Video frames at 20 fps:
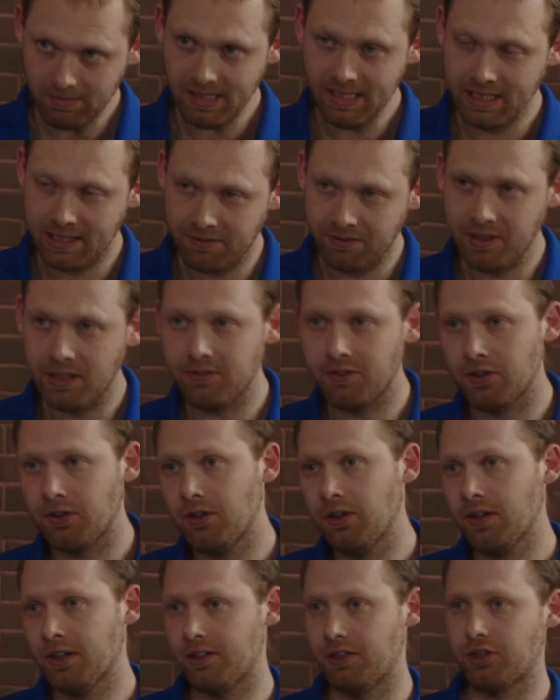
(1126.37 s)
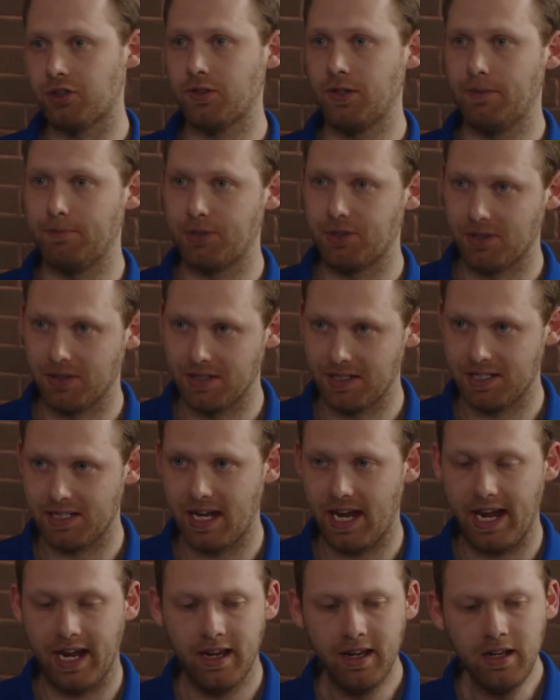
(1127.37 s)
And if you even look in Scripture and
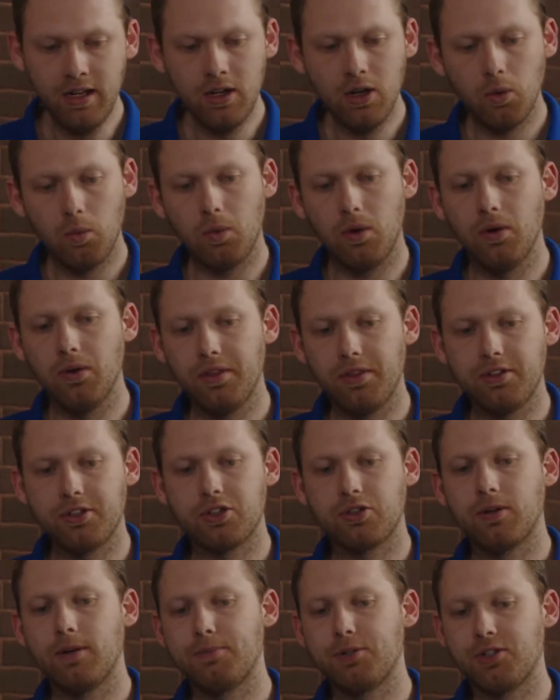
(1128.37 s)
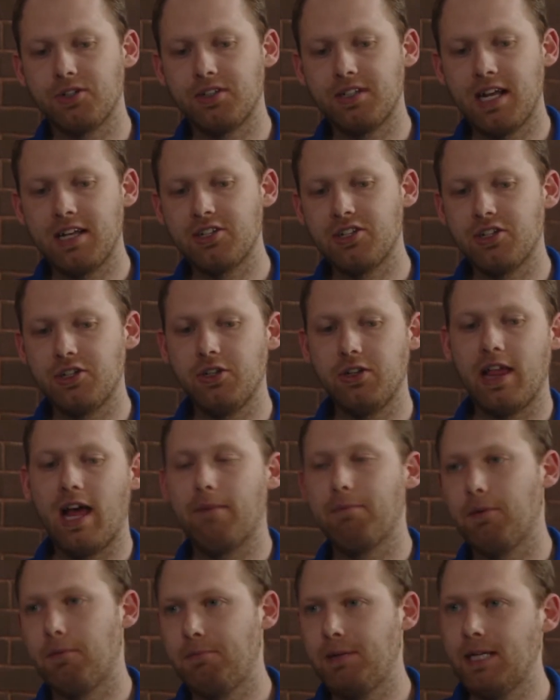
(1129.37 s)
say, well, the Scripture says to do
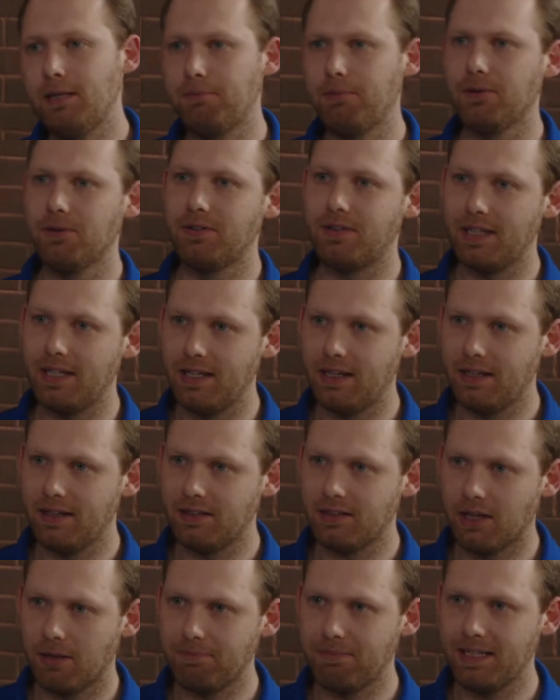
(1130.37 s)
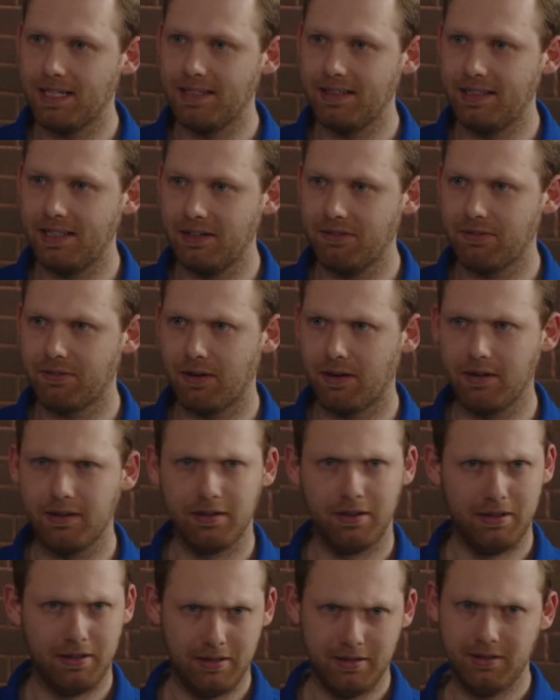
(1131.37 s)
that, but people did something different.
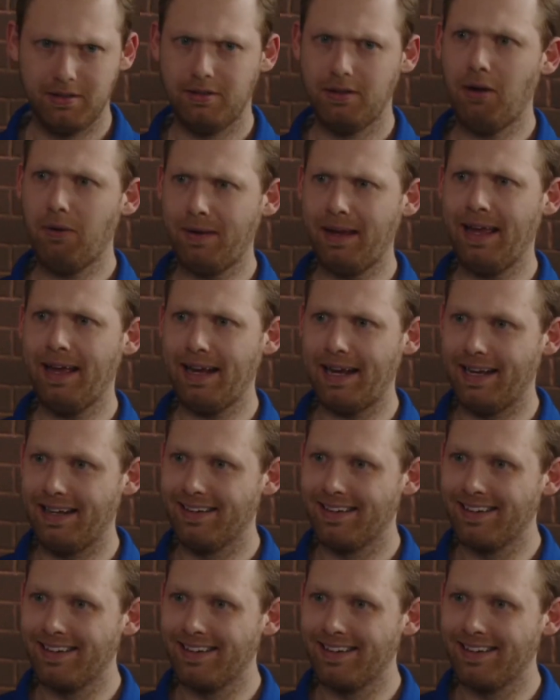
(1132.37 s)
No kidding.